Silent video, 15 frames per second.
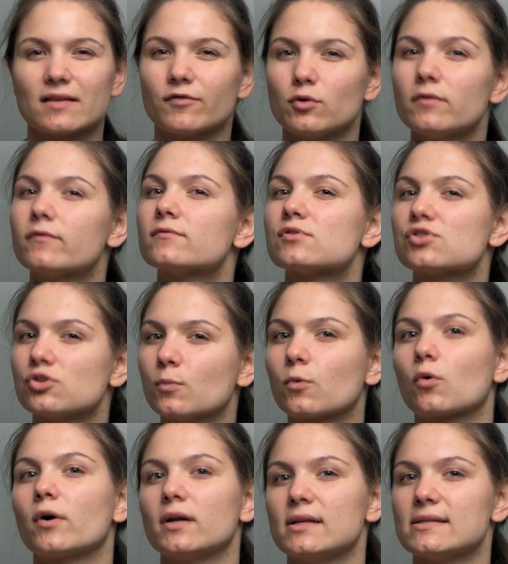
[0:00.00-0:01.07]
If you have
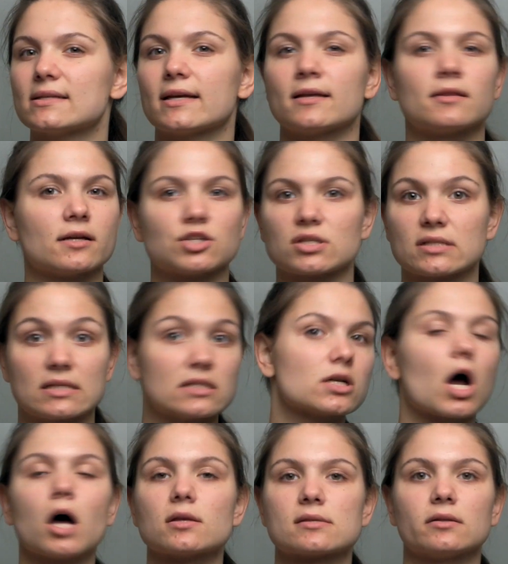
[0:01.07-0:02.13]
super oily skin that just is
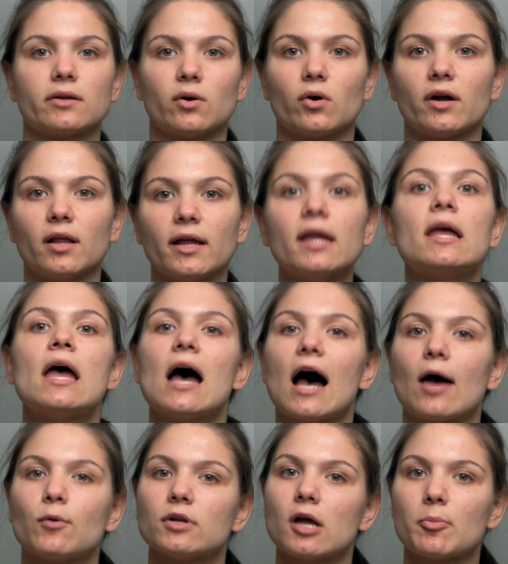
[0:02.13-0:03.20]
constantly oily,
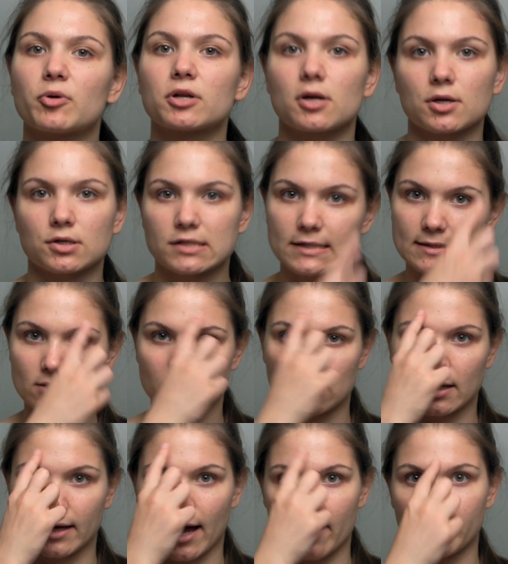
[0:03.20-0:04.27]
I would not put it on your T-zone.
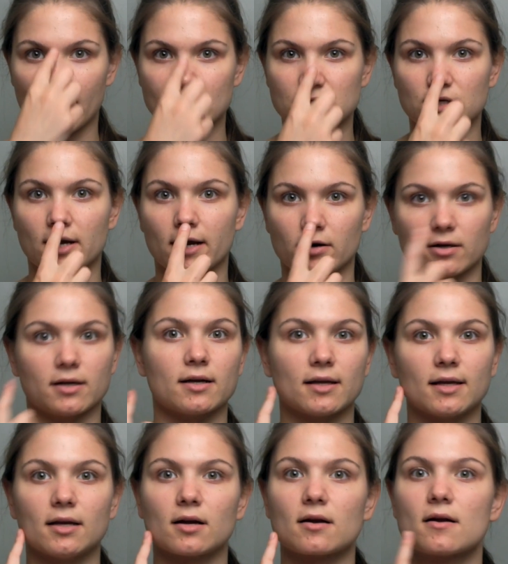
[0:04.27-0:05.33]
Again, that's your area
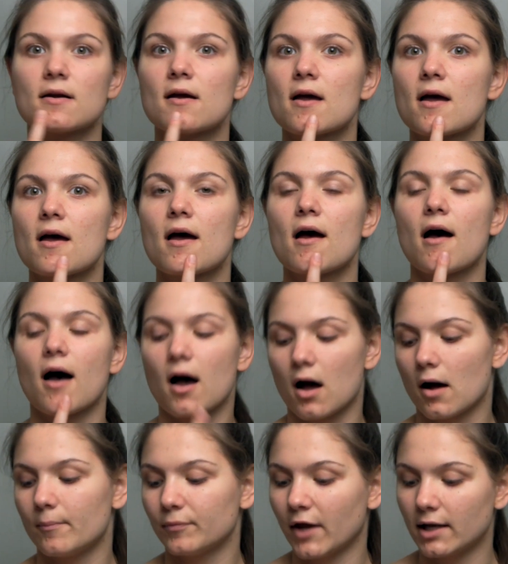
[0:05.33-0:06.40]
here.
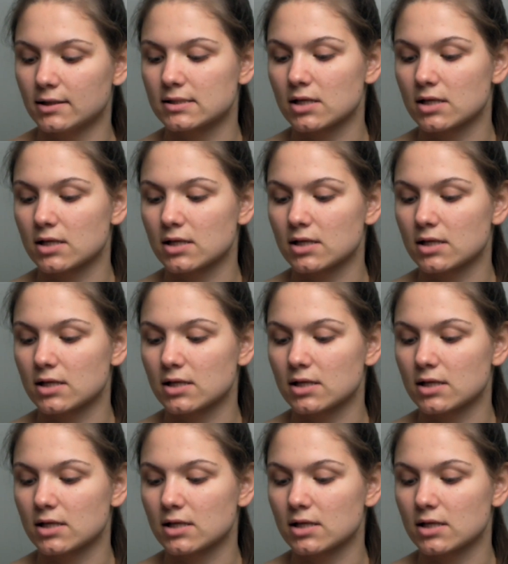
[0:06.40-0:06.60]
But